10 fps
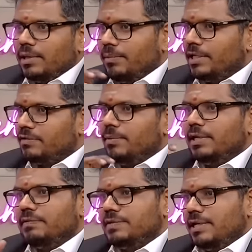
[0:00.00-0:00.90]
that emanates from
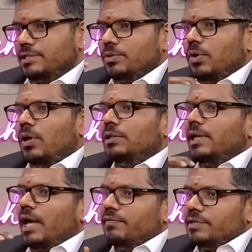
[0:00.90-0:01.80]
it gives rise to all
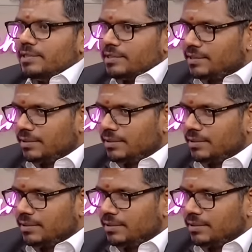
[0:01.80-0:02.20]
the languages.